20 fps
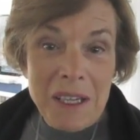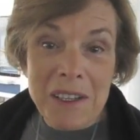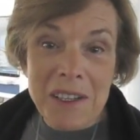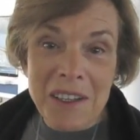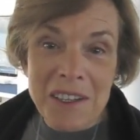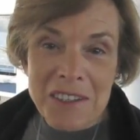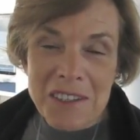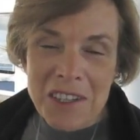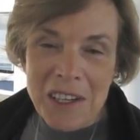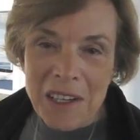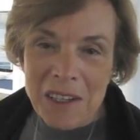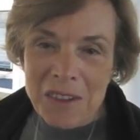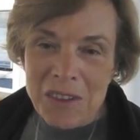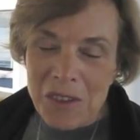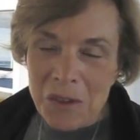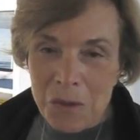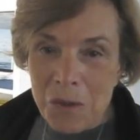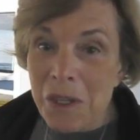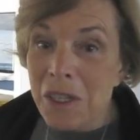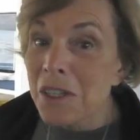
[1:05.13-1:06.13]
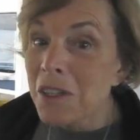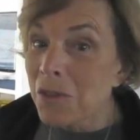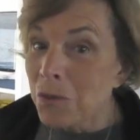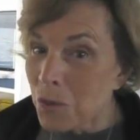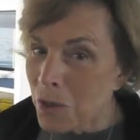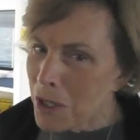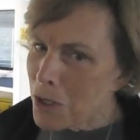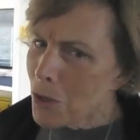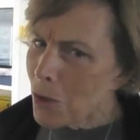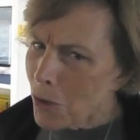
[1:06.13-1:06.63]
contact that we,
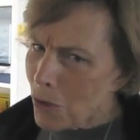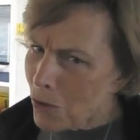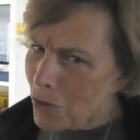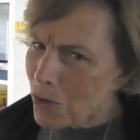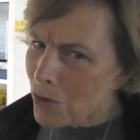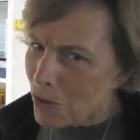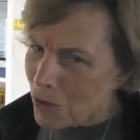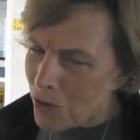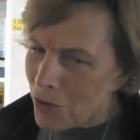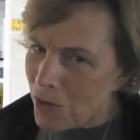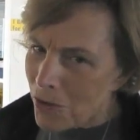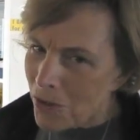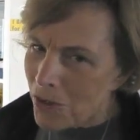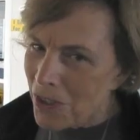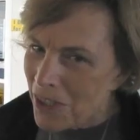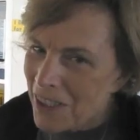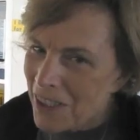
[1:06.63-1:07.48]
we know your turtle.